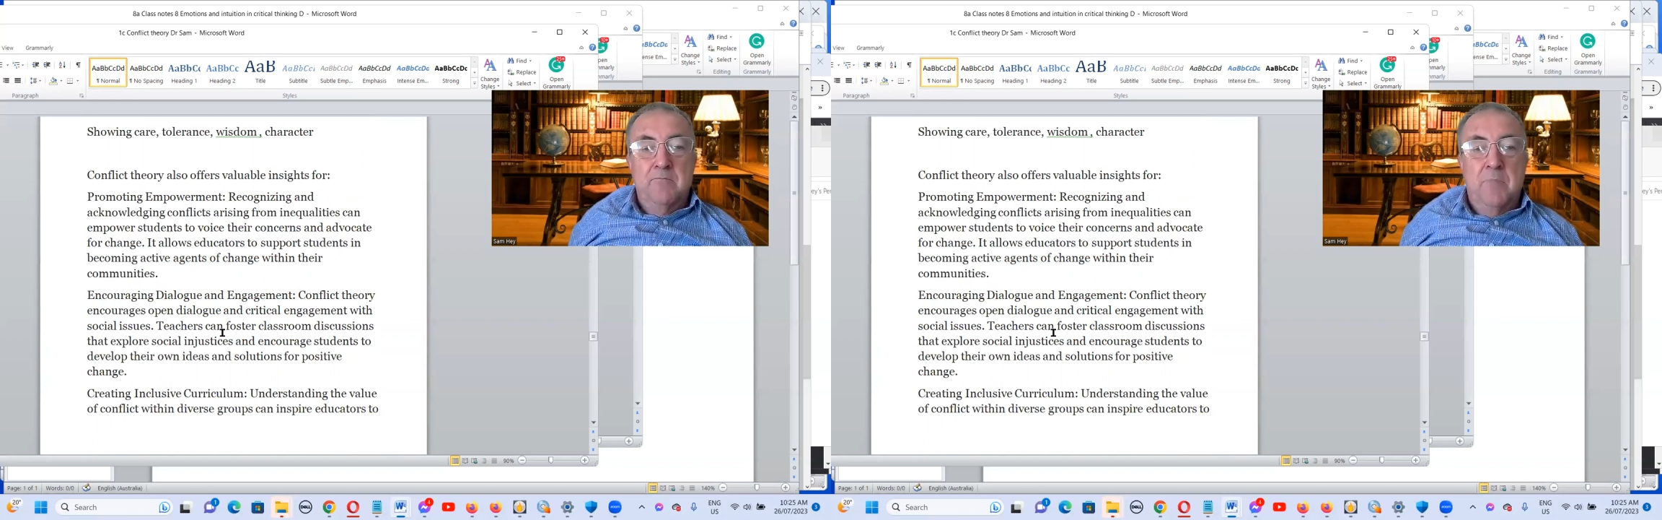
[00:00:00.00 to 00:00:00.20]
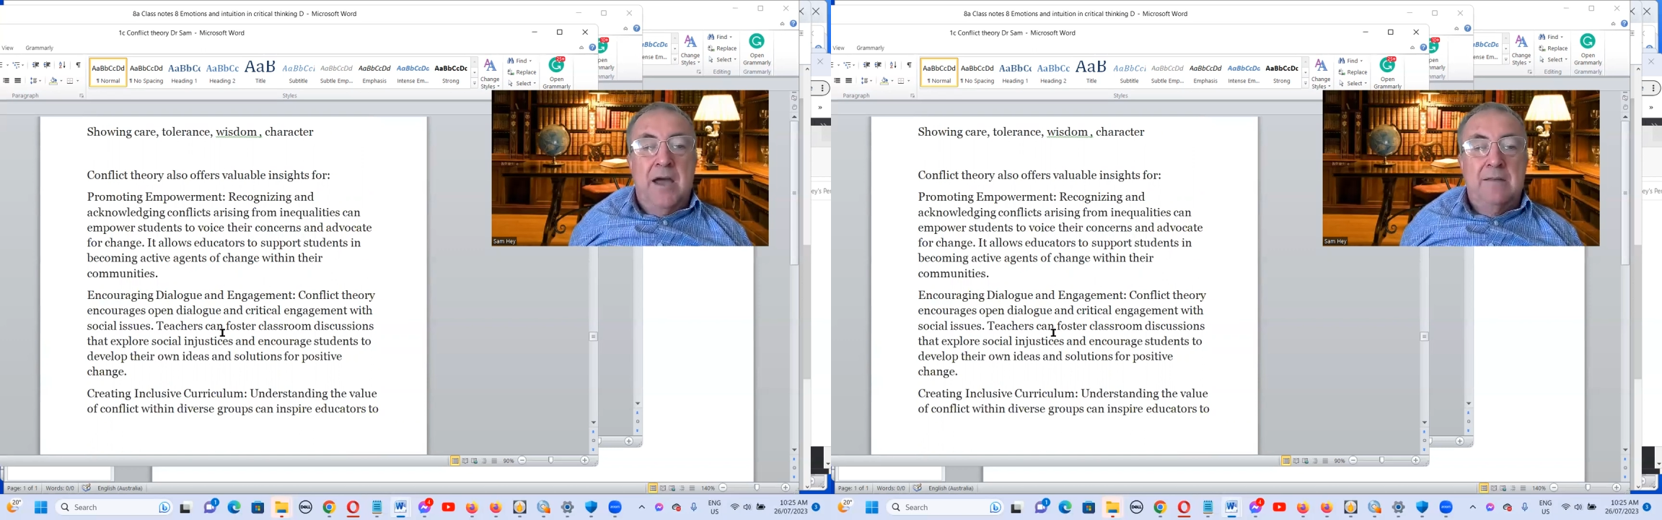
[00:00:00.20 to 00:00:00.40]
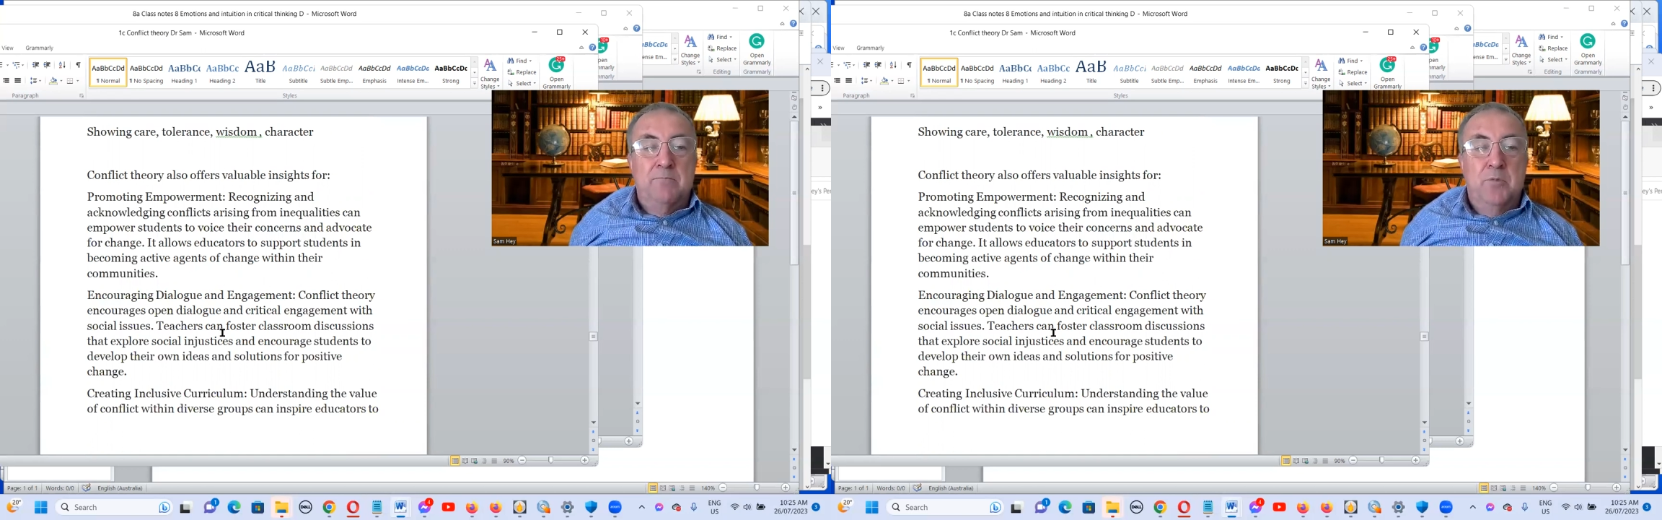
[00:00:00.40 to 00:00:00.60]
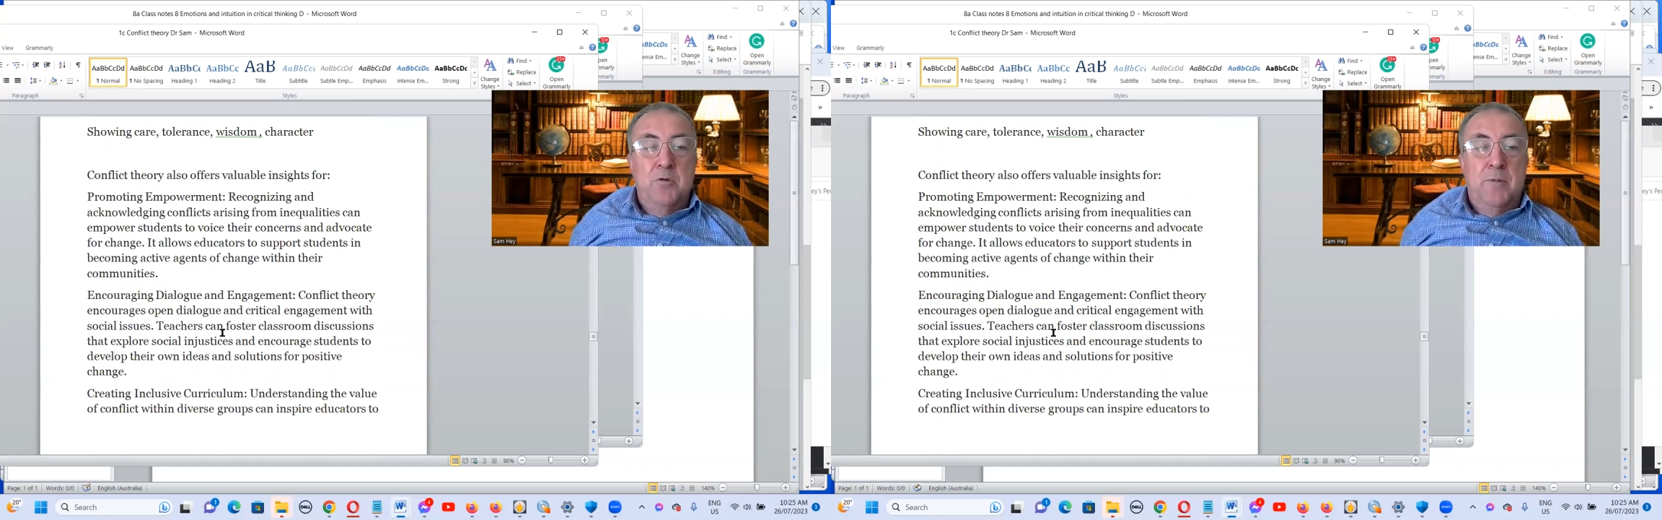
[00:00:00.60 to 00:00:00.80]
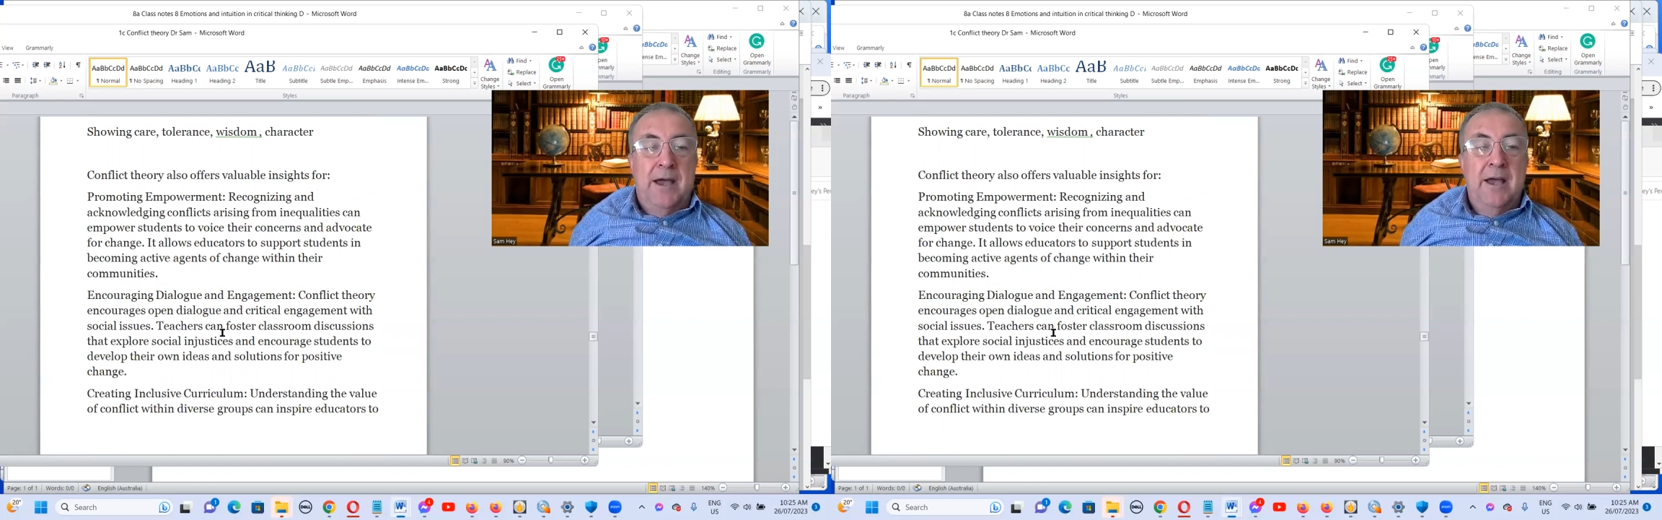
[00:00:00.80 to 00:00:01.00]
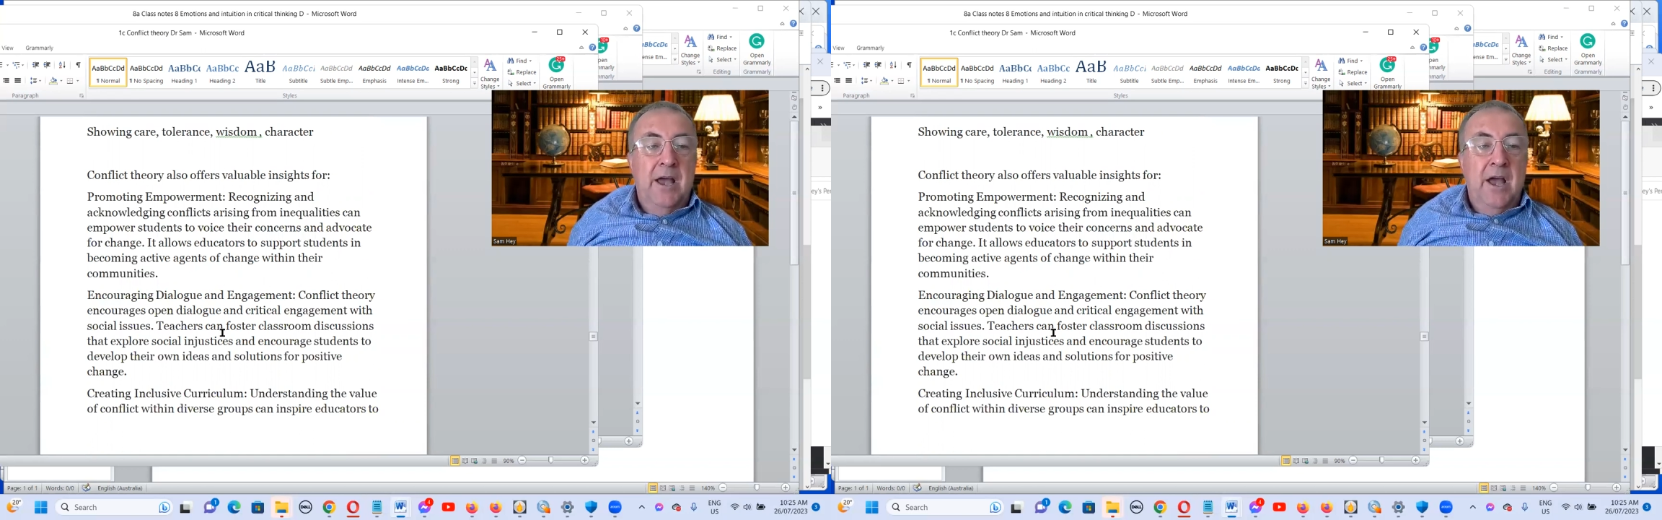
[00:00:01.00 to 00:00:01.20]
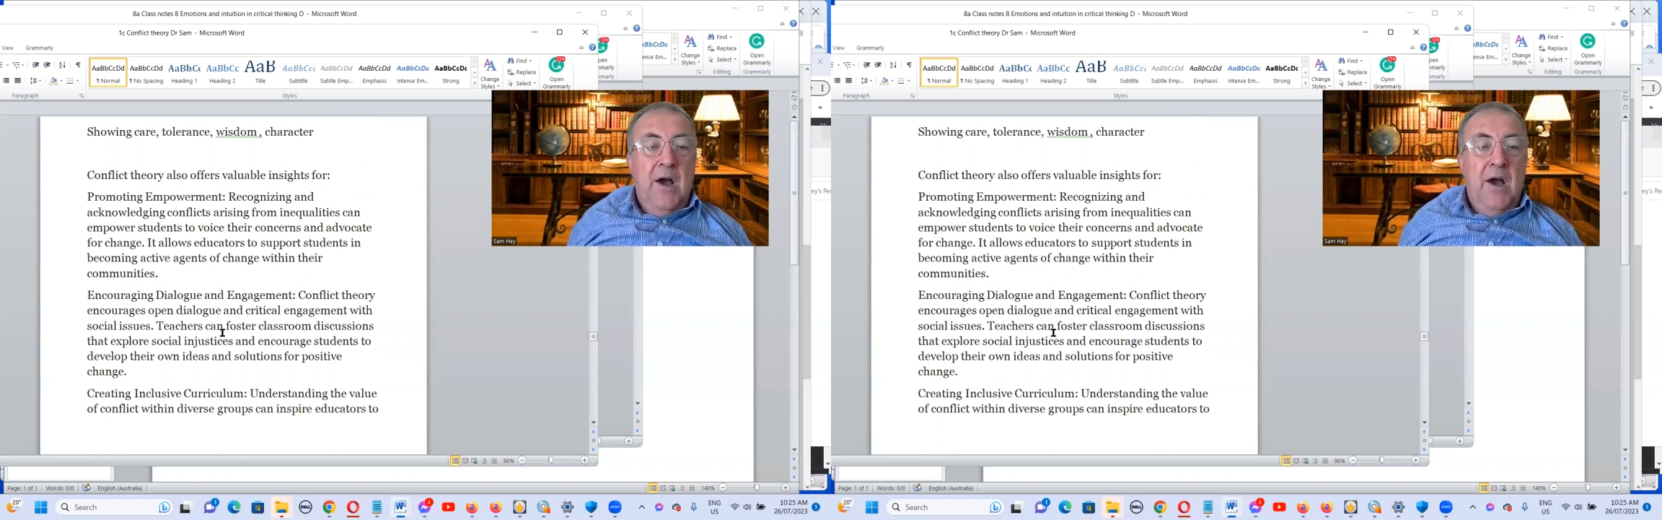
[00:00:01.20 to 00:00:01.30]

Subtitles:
Martin Buber,